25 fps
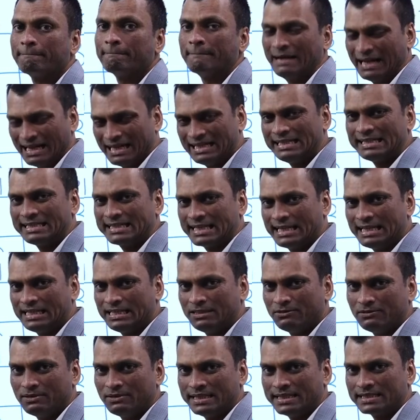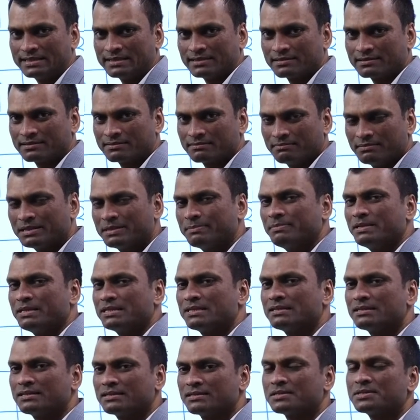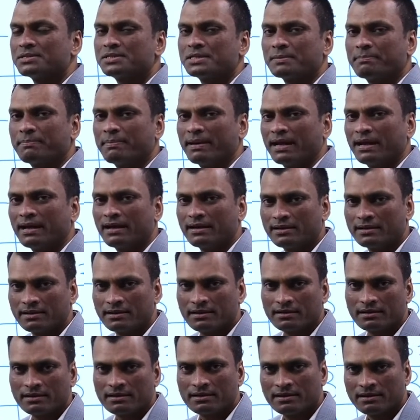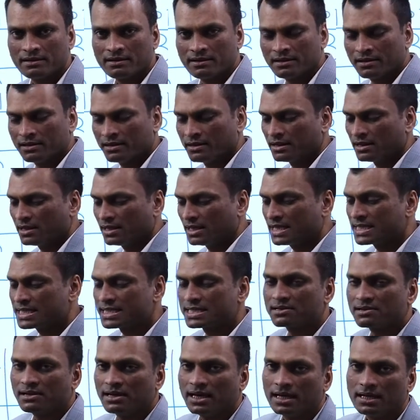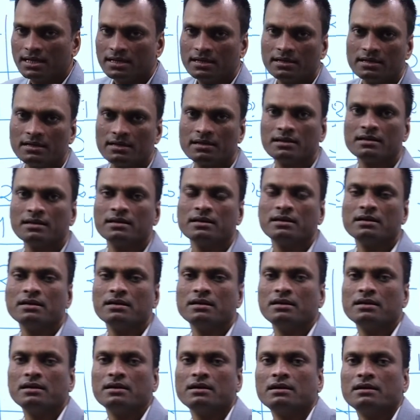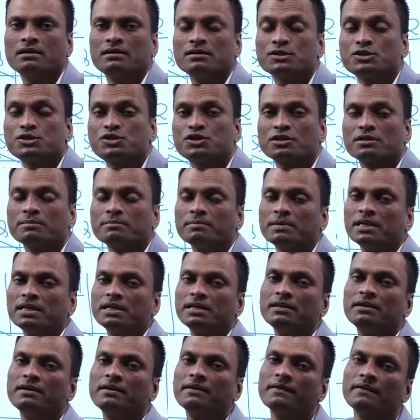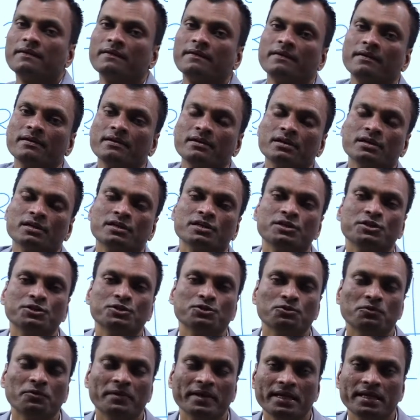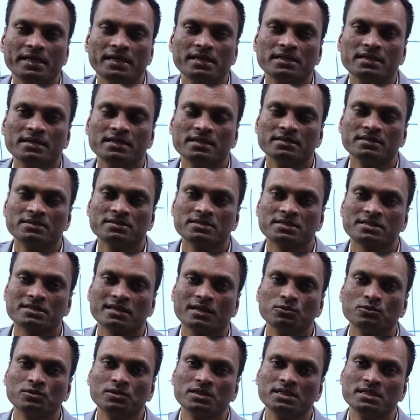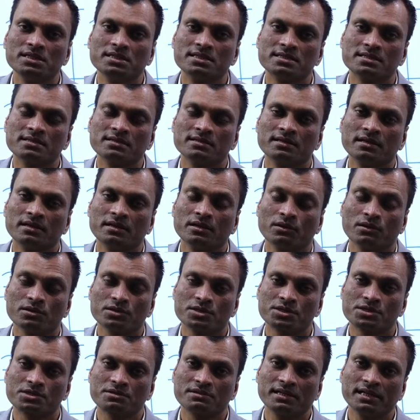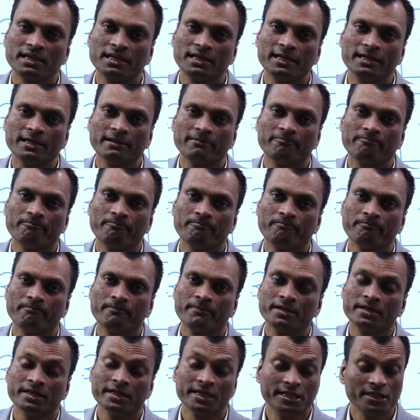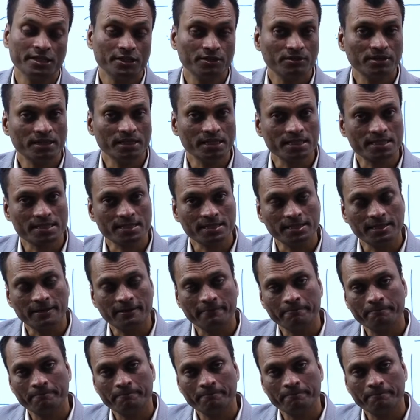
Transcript: I'll tell you later. But please understand, Japan, Israel, Germany, UAE, Saudis, Australia, Indonesia.